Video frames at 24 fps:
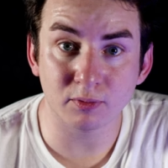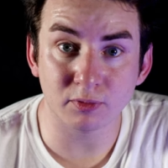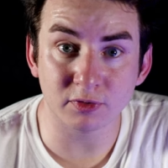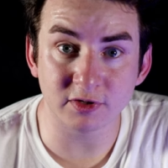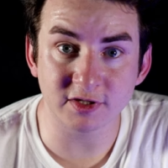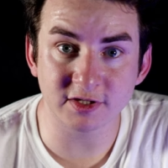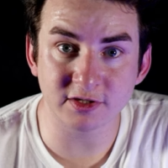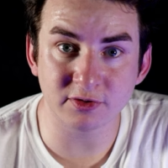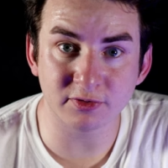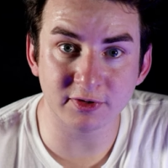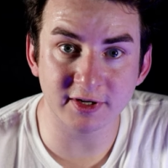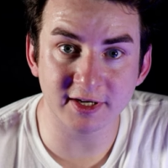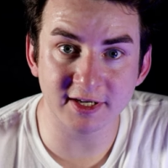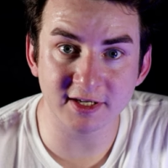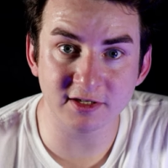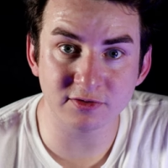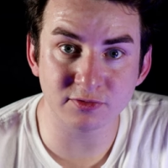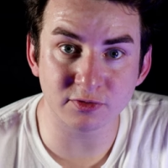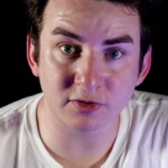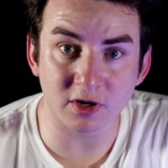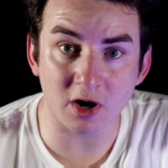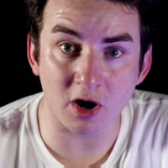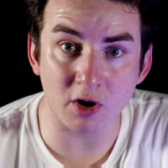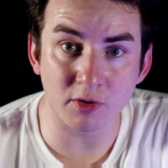where
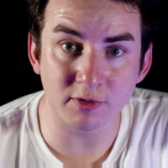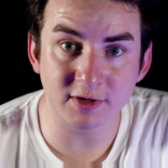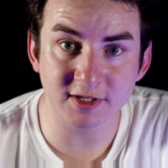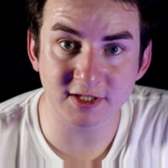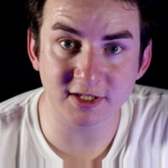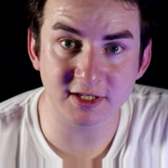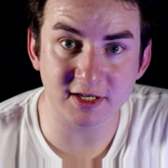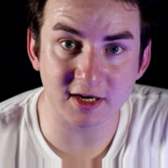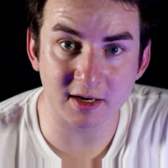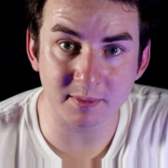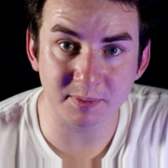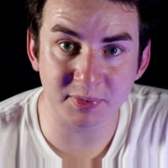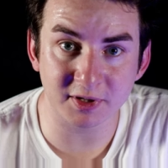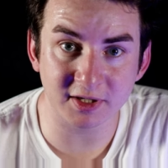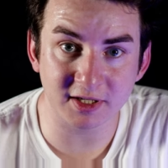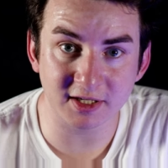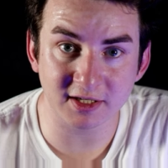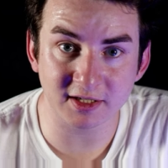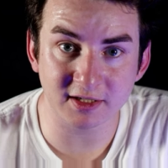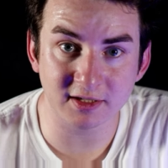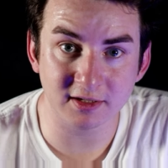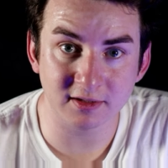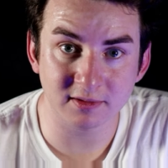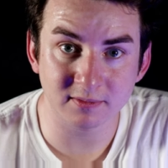screenings were always
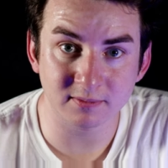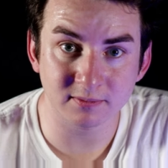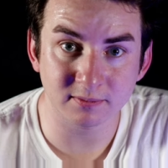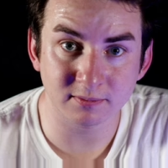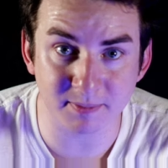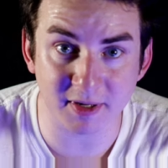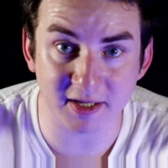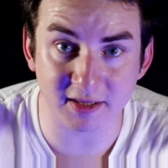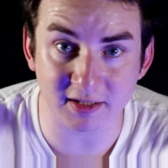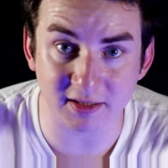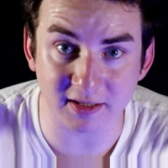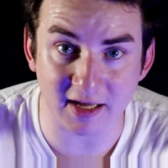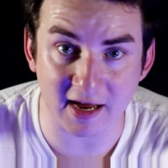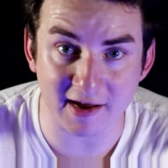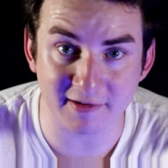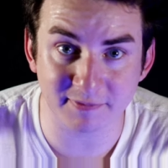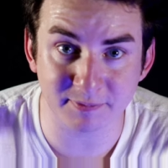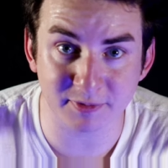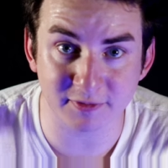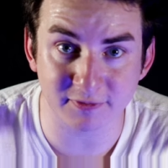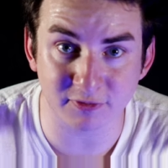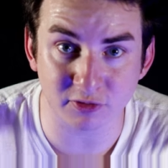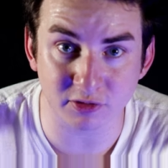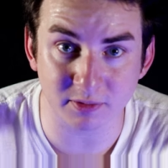accompanied by the
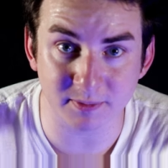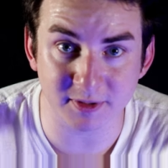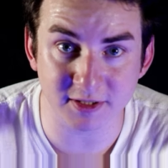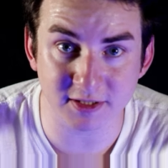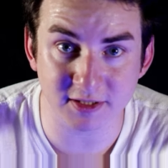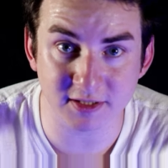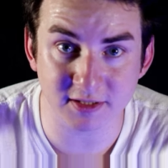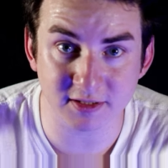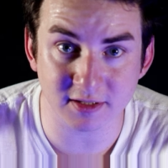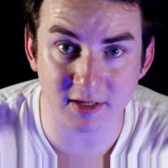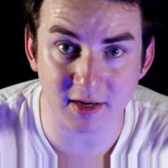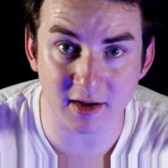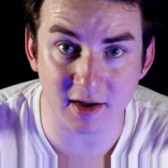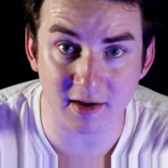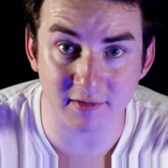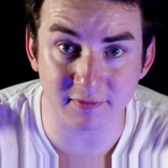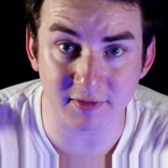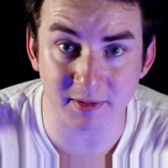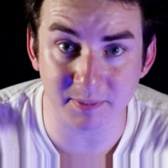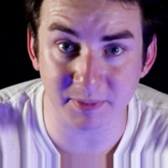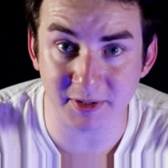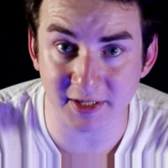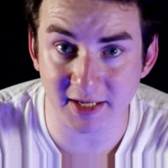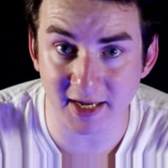live performance
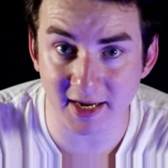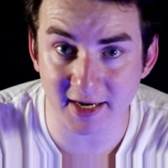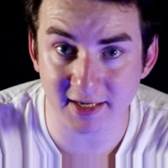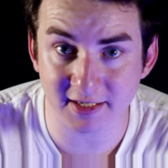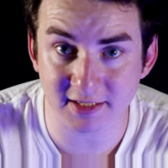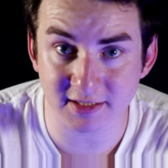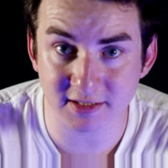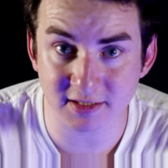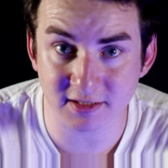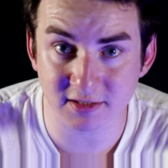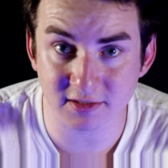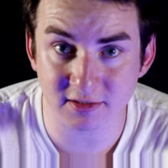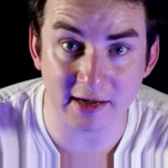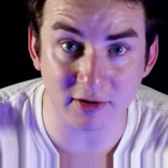of a pianist,